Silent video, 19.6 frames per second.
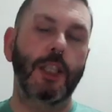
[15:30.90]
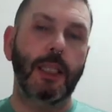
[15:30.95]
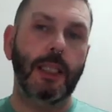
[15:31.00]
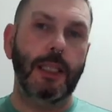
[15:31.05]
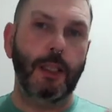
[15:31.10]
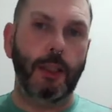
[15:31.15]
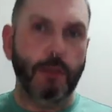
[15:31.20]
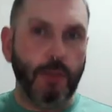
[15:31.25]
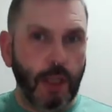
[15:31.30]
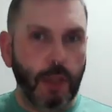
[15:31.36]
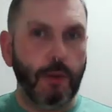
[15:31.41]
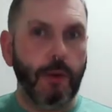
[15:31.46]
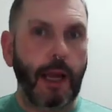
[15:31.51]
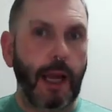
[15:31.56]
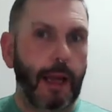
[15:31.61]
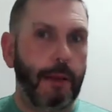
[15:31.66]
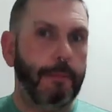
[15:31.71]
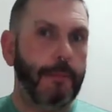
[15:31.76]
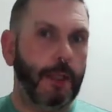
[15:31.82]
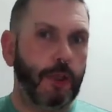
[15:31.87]
you do
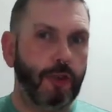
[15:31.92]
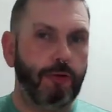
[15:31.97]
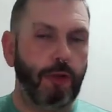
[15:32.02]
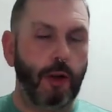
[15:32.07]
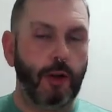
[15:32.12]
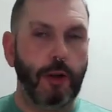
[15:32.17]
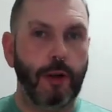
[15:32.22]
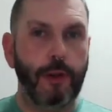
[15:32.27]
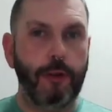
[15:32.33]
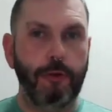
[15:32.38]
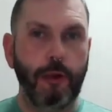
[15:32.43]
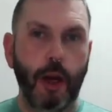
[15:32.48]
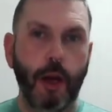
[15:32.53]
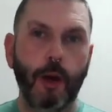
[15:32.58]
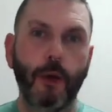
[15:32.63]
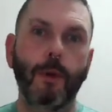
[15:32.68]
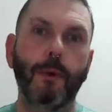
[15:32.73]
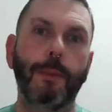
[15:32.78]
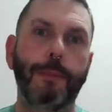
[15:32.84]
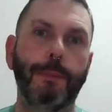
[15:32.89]
get much stronger
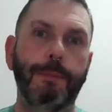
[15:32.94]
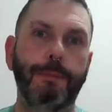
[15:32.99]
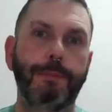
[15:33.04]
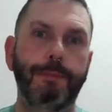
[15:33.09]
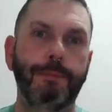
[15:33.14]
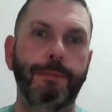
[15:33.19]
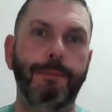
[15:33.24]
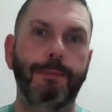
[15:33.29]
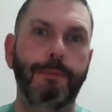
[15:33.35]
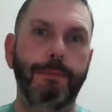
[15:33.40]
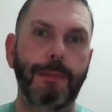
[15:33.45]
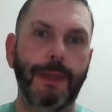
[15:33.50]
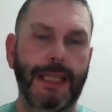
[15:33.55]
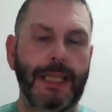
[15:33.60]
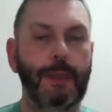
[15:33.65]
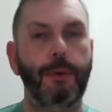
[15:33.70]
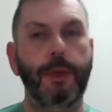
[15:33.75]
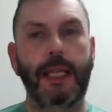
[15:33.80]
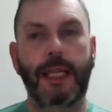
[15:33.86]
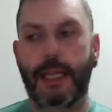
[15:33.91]
throw, but
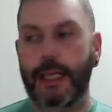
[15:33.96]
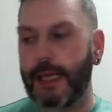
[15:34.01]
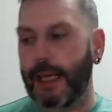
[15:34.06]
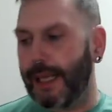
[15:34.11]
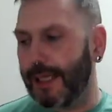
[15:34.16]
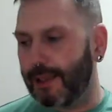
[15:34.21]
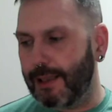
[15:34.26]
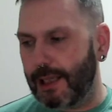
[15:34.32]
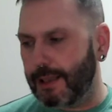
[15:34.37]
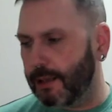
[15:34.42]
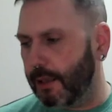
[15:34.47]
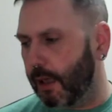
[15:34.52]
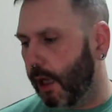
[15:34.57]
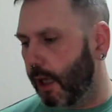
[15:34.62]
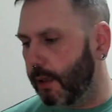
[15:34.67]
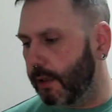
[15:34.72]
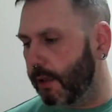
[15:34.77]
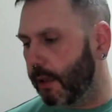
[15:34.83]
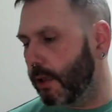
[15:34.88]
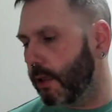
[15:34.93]
equally it doesn't
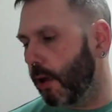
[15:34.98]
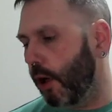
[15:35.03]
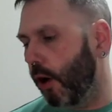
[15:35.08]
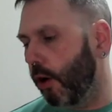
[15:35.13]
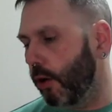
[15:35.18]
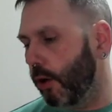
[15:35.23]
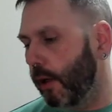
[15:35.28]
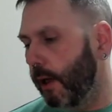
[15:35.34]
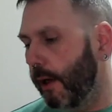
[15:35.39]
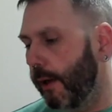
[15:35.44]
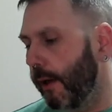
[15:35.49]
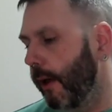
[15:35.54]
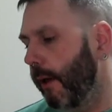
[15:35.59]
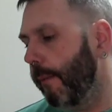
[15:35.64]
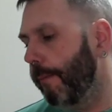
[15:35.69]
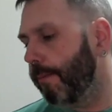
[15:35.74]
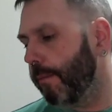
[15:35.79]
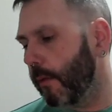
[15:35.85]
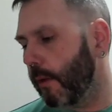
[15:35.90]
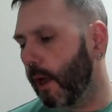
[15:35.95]
last as long.
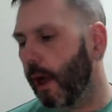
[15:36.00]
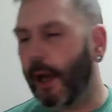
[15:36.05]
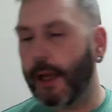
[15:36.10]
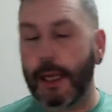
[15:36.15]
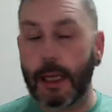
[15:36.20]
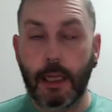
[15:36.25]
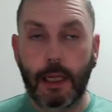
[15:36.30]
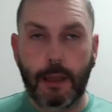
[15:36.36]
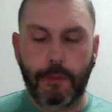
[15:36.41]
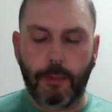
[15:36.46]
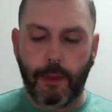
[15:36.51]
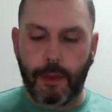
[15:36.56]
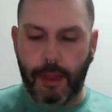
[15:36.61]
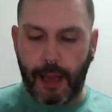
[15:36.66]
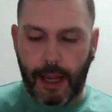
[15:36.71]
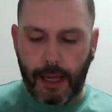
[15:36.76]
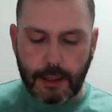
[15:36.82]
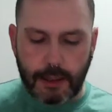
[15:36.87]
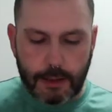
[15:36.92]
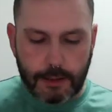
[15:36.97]
I can live with
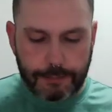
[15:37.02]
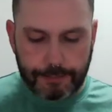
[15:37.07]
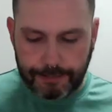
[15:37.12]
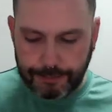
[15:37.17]
that.